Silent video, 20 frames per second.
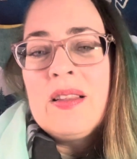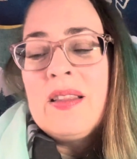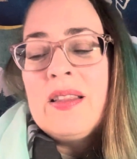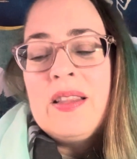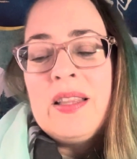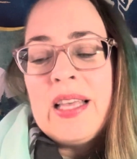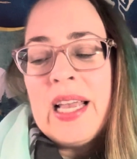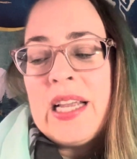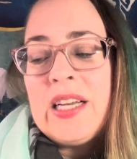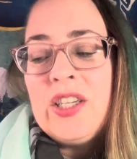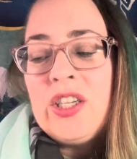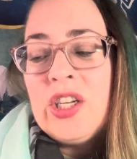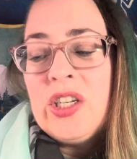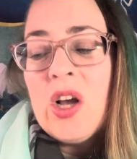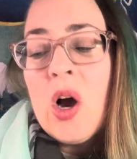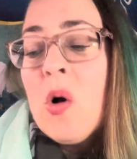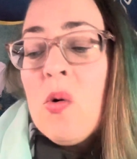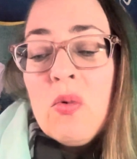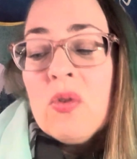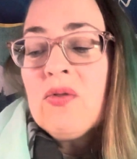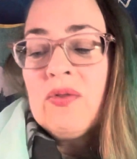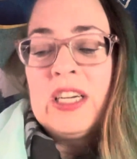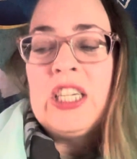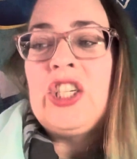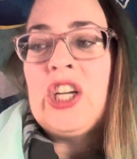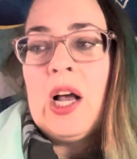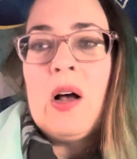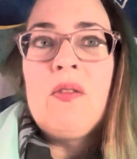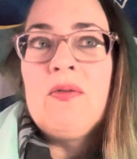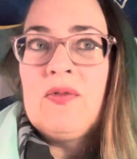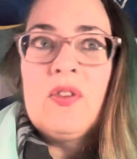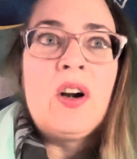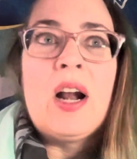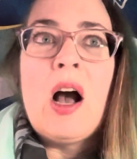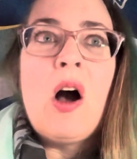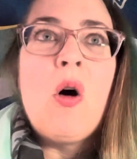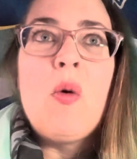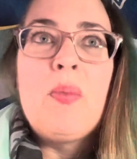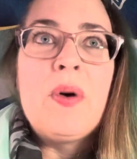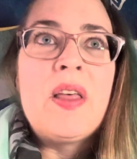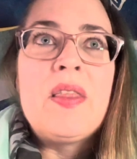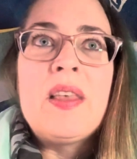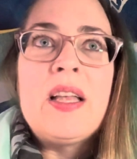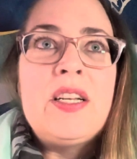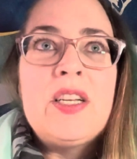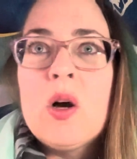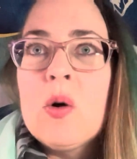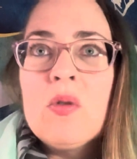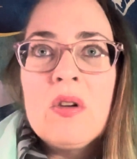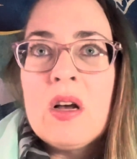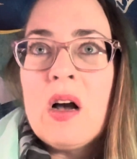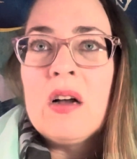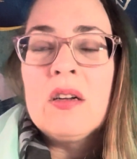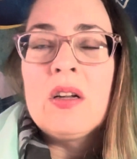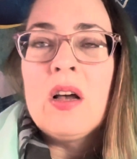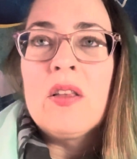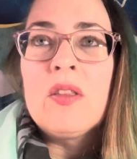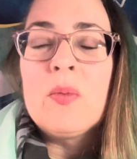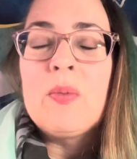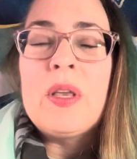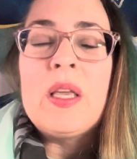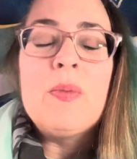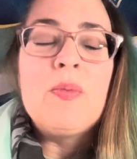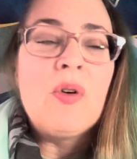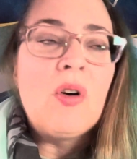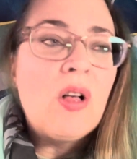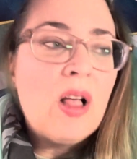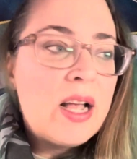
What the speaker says: they don't reach out for help and they don't talk to other people.